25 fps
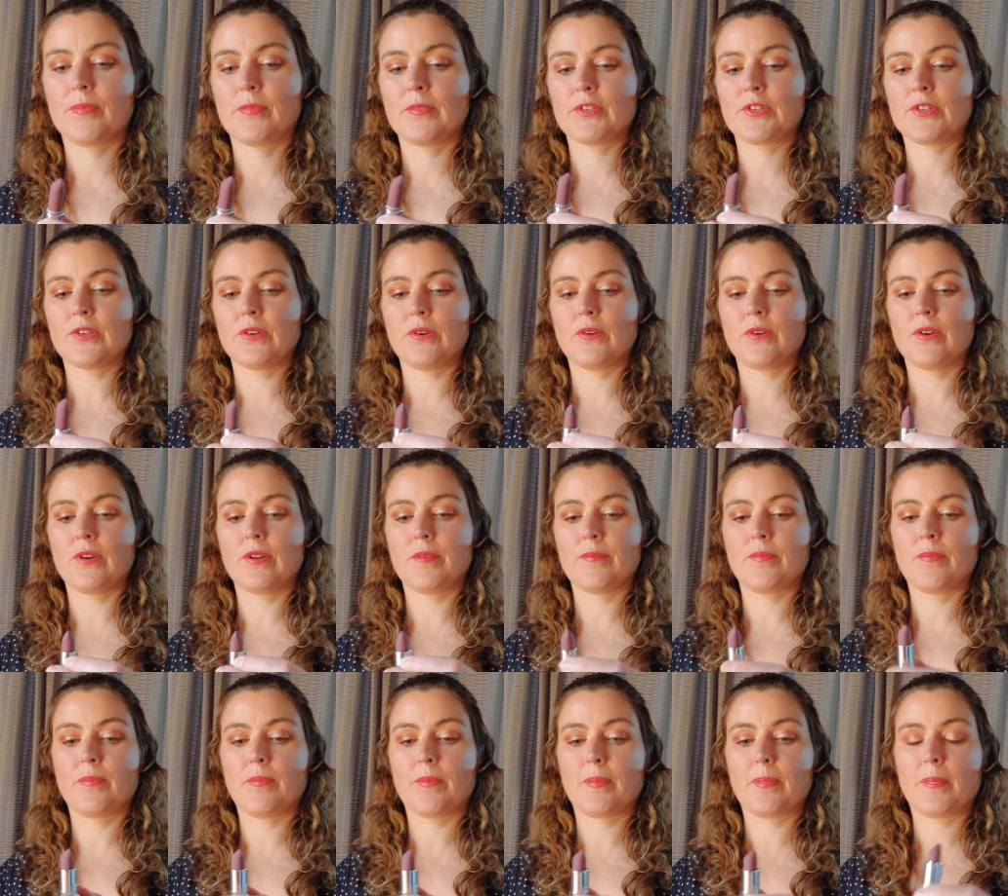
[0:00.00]
So
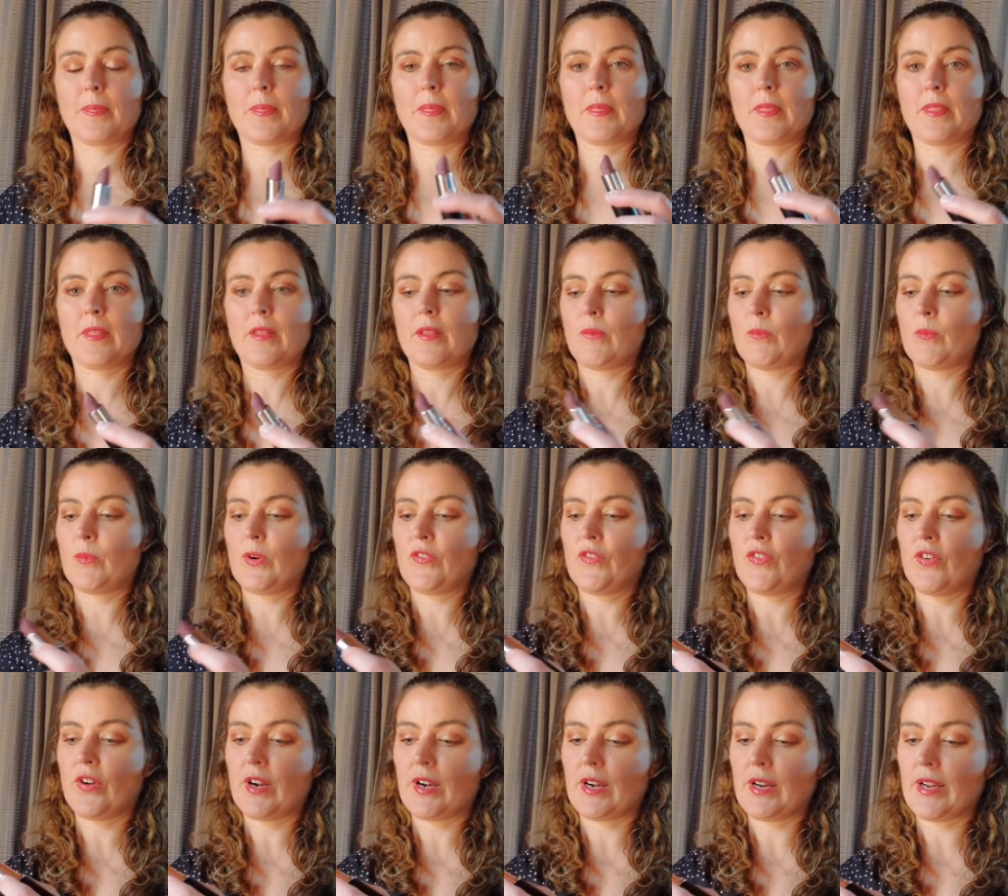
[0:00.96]
we
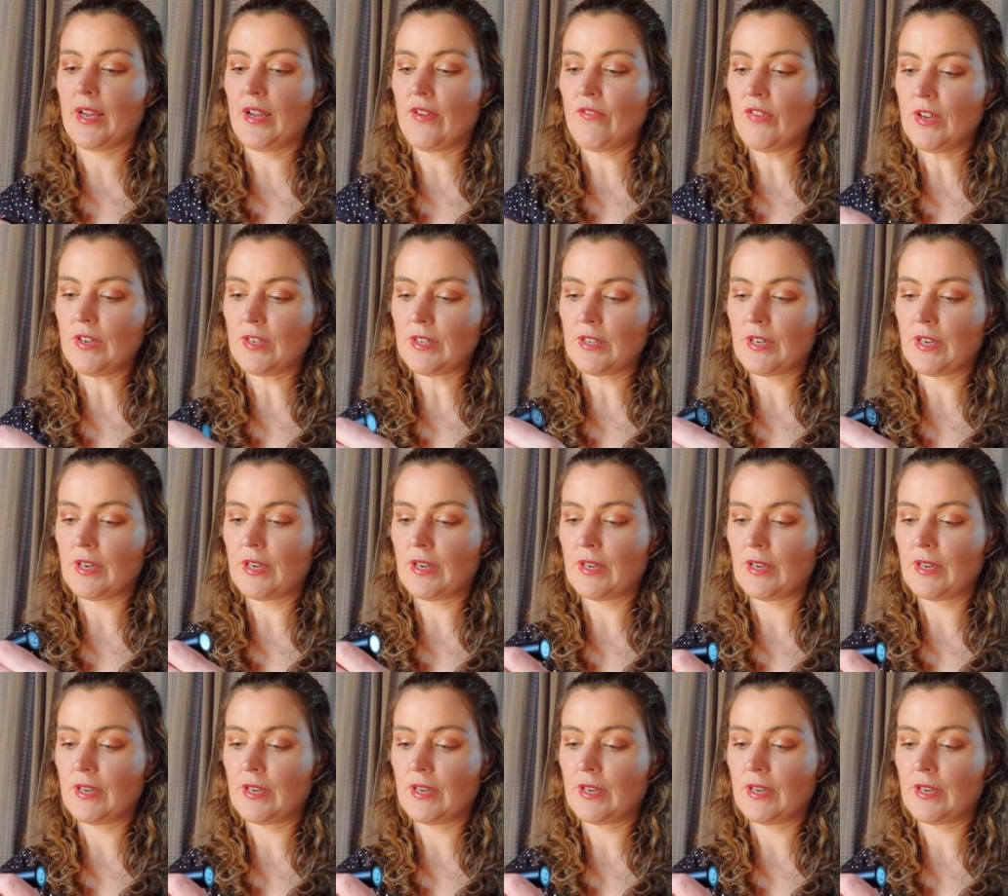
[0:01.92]
finally have it.